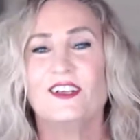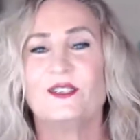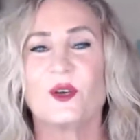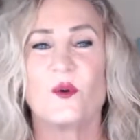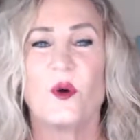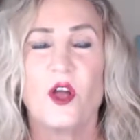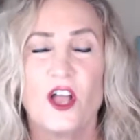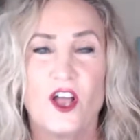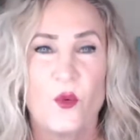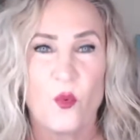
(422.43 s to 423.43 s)
So
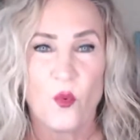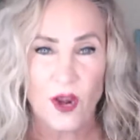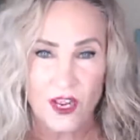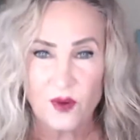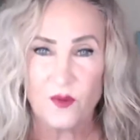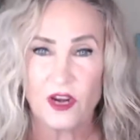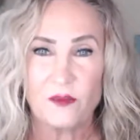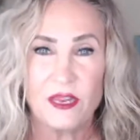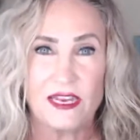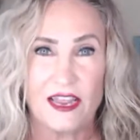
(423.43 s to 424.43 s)
what do you want to
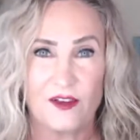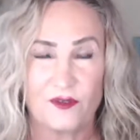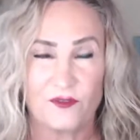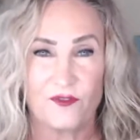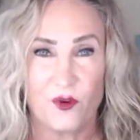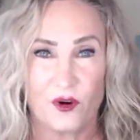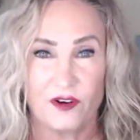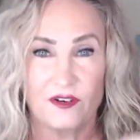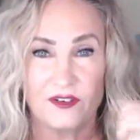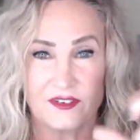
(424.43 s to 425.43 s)
be known
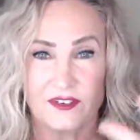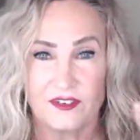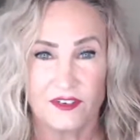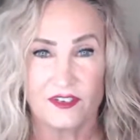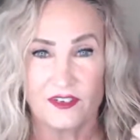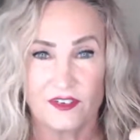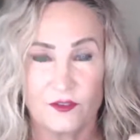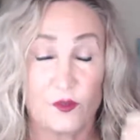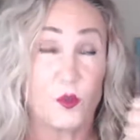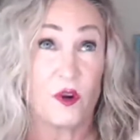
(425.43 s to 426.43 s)
for,
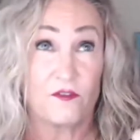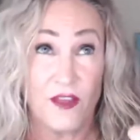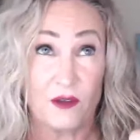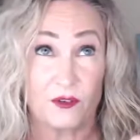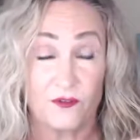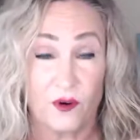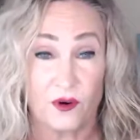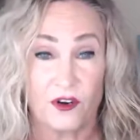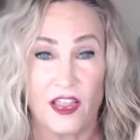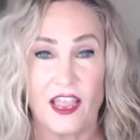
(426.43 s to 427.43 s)
or what found
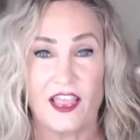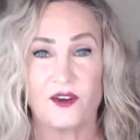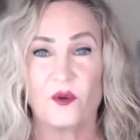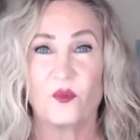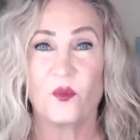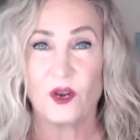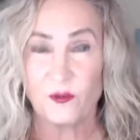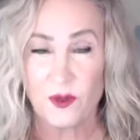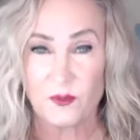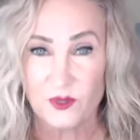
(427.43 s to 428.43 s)
for, and what are
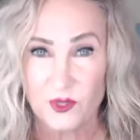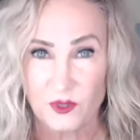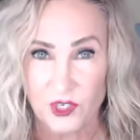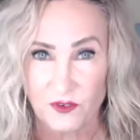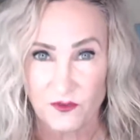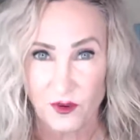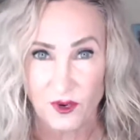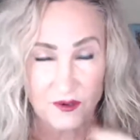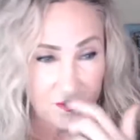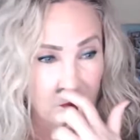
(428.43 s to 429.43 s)
people searching for,
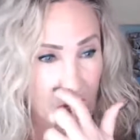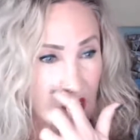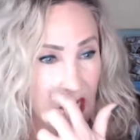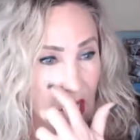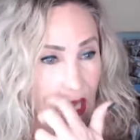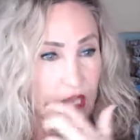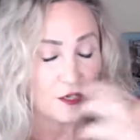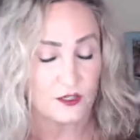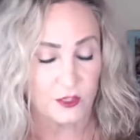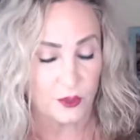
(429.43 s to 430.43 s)
right?
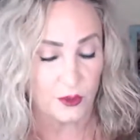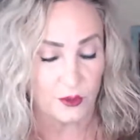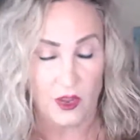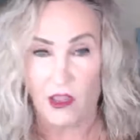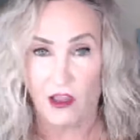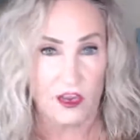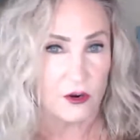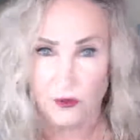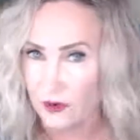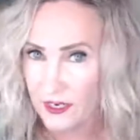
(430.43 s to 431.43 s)
So a
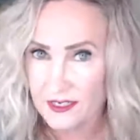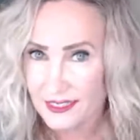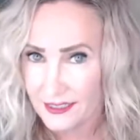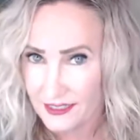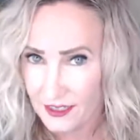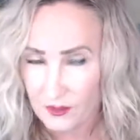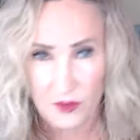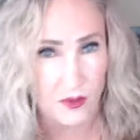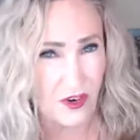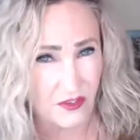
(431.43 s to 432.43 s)
career Contessa,
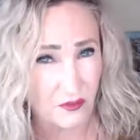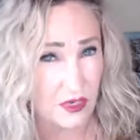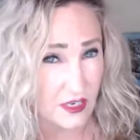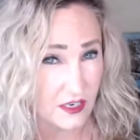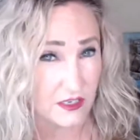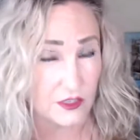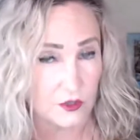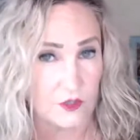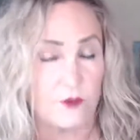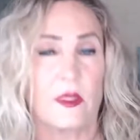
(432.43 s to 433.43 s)
people aren't really going to
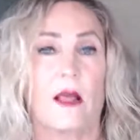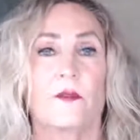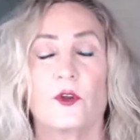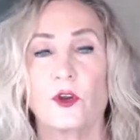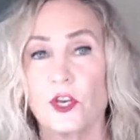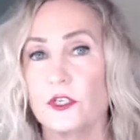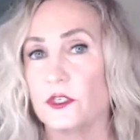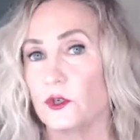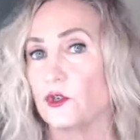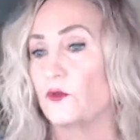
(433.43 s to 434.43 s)
search for that. They're going to
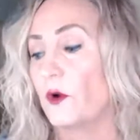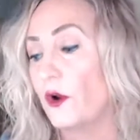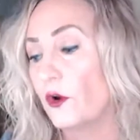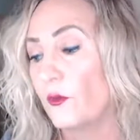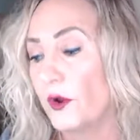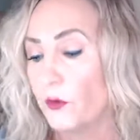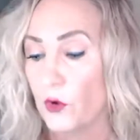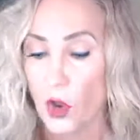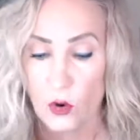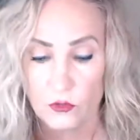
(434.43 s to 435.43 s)
search for a career
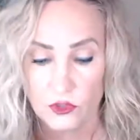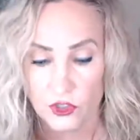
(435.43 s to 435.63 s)
coach.